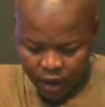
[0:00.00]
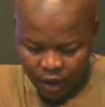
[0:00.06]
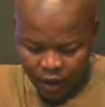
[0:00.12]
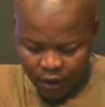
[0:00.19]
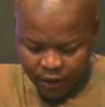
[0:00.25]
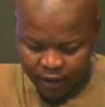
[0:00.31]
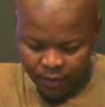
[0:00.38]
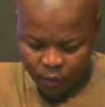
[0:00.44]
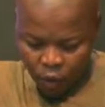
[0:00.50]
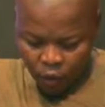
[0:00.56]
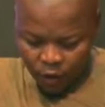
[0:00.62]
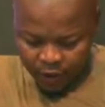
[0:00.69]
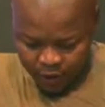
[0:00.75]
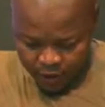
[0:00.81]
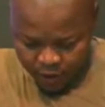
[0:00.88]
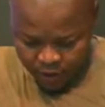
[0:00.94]
Hyena
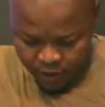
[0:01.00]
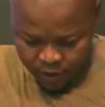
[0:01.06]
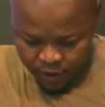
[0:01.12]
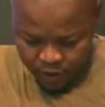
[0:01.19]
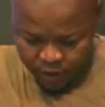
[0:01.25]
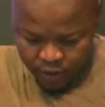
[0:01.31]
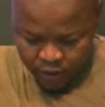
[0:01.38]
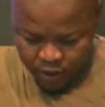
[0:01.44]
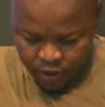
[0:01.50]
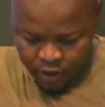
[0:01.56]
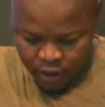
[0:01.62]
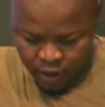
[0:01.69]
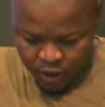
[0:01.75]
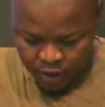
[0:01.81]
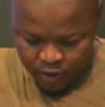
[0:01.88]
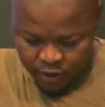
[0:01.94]
boy,
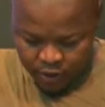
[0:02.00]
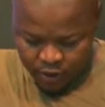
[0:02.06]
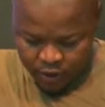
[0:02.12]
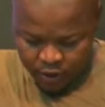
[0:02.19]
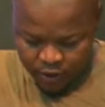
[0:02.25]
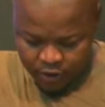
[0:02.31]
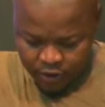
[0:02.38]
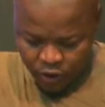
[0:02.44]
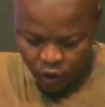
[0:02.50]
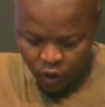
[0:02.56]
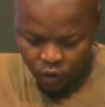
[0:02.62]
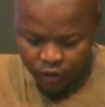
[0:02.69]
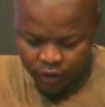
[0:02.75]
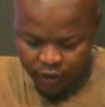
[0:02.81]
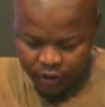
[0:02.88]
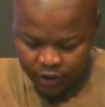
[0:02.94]
isn't this the
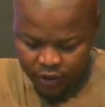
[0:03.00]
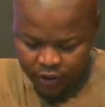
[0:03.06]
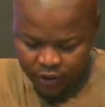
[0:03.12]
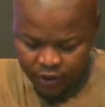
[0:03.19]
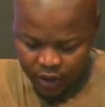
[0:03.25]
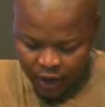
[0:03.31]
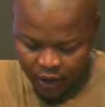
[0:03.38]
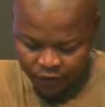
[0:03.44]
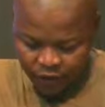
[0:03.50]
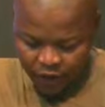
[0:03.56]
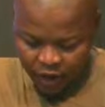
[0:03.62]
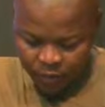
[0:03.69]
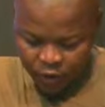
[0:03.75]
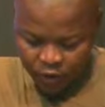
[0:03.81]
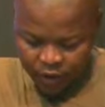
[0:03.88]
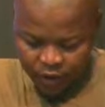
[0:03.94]
only live
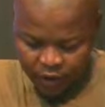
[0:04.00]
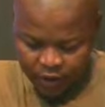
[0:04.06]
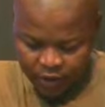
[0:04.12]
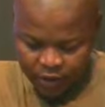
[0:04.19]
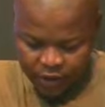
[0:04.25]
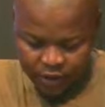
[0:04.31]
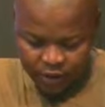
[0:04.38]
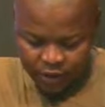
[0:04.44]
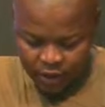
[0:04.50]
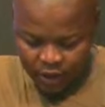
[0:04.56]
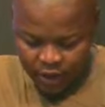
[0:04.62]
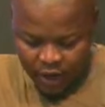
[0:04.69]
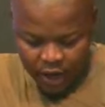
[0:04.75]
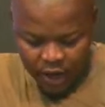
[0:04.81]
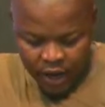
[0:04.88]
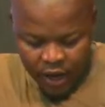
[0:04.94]
camera that's
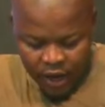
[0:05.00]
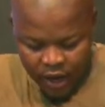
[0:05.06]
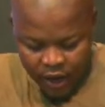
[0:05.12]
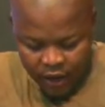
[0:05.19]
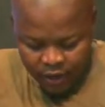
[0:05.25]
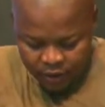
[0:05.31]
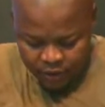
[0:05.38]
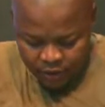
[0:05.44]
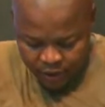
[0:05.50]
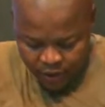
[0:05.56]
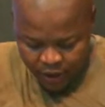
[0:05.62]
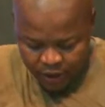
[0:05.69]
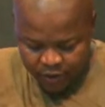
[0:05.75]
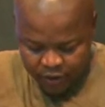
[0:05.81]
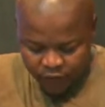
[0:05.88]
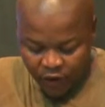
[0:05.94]
at an
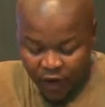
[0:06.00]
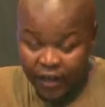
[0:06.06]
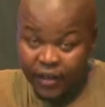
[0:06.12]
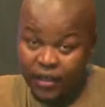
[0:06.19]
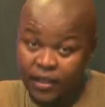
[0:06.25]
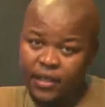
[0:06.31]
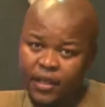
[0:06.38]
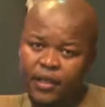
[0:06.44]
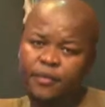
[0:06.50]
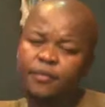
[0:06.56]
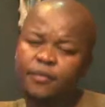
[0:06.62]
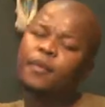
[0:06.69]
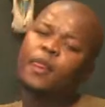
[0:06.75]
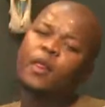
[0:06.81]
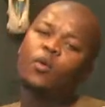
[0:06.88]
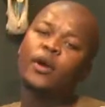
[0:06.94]
active hyena den?
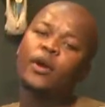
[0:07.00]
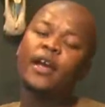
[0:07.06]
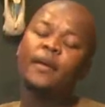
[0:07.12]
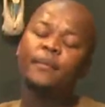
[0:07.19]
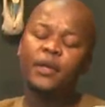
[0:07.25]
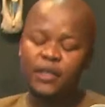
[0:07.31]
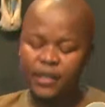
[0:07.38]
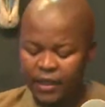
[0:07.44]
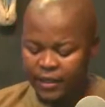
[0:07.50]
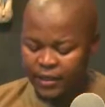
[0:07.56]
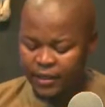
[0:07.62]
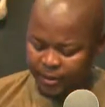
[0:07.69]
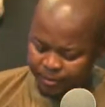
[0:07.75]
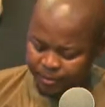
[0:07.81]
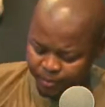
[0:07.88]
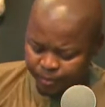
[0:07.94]
What happens
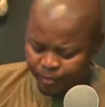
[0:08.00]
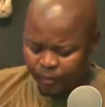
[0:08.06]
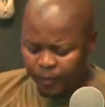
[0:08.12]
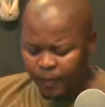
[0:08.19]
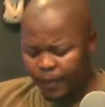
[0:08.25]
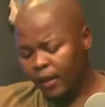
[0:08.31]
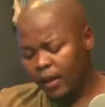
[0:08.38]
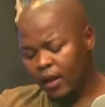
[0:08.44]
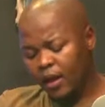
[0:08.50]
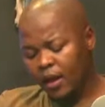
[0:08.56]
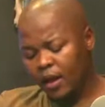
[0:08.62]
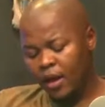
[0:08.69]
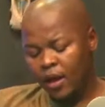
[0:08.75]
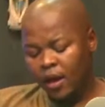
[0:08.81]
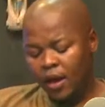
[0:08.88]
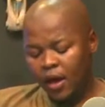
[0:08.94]
is,
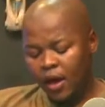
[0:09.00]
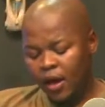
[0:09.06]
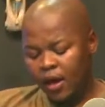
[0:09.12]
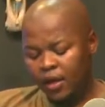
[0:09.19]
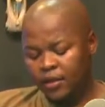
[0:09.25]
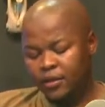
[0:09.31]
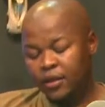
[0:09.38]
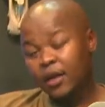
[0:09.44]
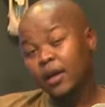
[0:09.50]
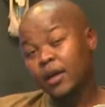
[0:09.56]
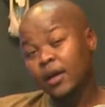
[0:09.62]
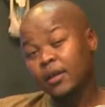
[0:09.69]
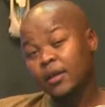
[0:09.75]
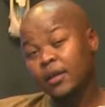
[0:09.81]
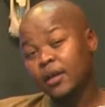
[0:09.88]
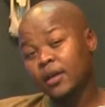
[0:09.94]
as
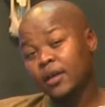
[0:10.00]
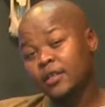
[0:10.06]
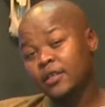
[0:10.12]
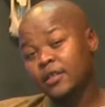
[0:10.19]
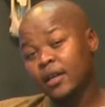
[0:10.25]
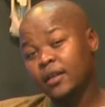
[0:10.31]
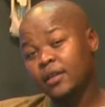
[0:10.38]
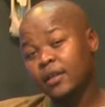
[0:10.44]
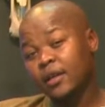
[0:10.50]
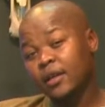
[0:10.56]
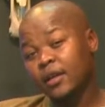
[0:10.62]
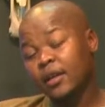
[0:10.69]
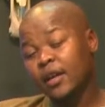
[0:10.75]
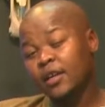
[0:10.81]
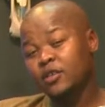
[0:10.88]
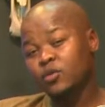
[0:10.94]
I uh, said
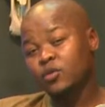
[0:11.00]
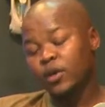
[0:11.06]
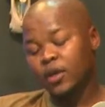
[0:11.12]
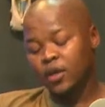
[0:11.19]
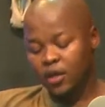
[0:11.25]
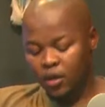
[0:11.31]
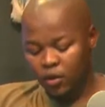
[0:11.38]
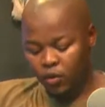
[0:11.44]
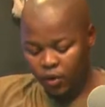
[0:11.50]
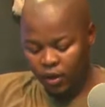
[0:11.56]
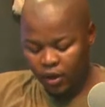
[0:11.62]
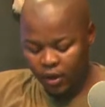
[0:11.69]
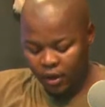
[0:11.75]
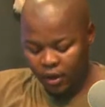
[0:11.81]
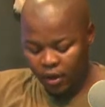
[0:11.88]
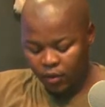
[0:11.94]
uh, last week
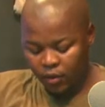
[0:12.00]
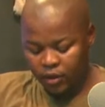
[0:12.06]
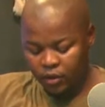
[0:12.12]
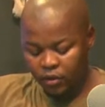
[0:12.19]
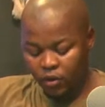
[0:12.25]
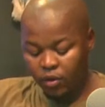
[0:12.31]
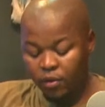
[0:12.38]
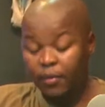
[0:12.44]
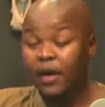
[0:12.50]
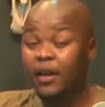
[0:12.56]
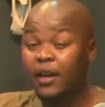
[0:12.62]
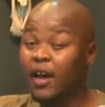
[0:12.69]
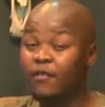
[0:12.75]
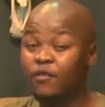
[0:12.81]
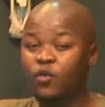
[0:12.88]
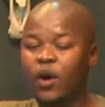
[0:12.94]
when I was on my
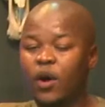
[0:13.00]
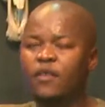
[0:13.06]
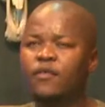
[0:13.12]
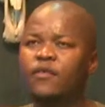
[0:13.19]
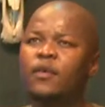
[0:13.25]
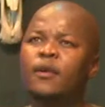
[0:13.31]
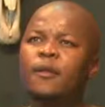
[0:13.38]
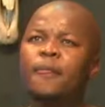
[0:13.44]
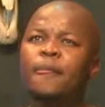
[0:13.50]
live drive,